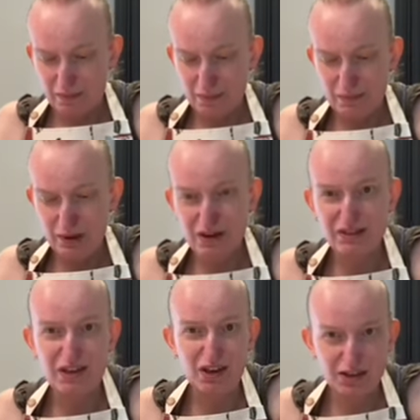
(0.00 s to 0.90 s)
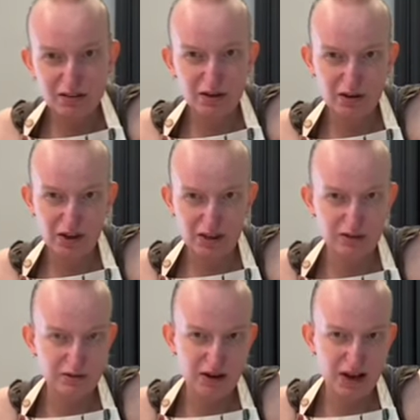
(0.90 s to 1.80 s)
because it is going
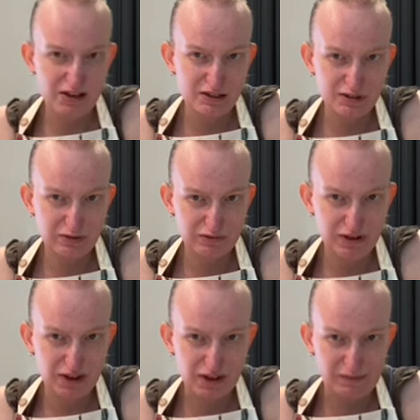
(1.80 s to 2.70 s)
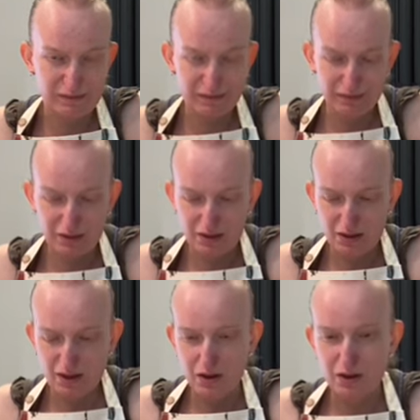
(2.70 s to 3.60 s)
into an ice cream,
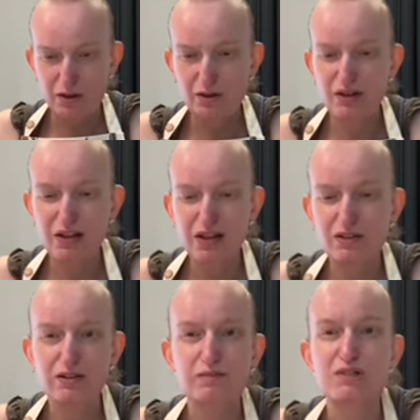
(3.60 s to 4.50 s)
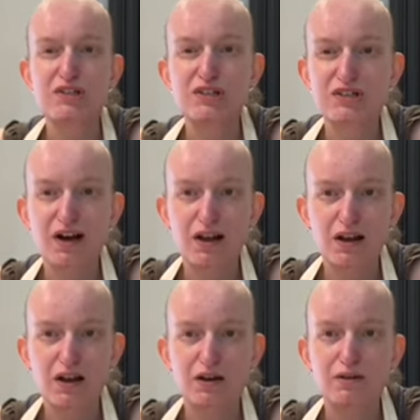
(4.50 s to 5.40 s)
you need some
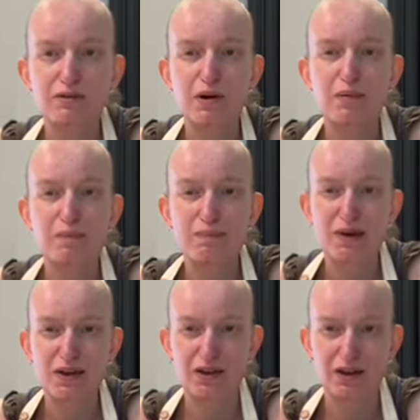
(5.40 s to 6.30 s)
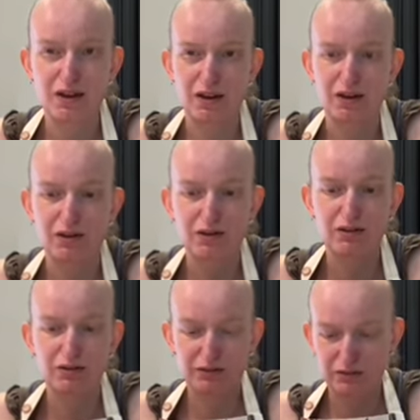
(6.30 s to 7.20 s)
shallow baking
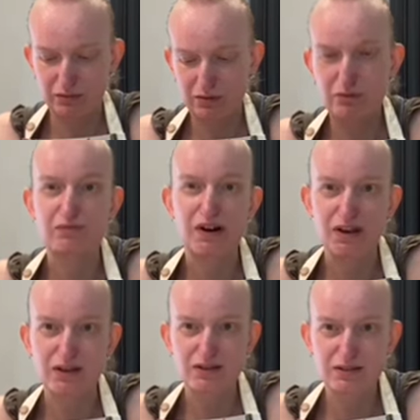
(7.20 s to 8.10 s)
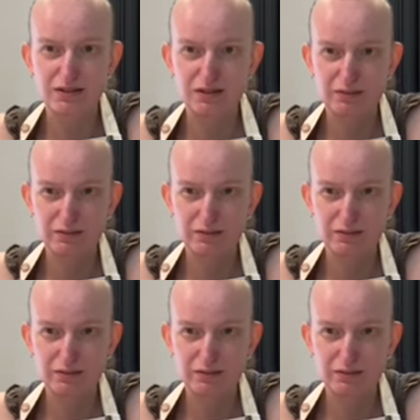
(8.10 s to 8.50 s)
trays.